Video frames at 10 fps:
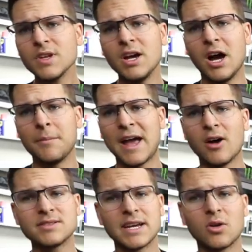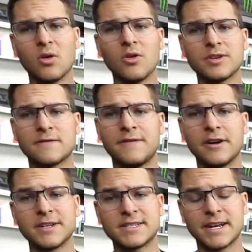Outside hole is
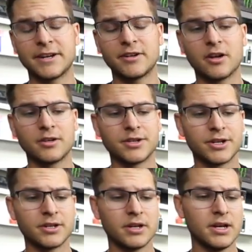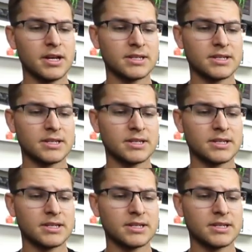very standard on dirt.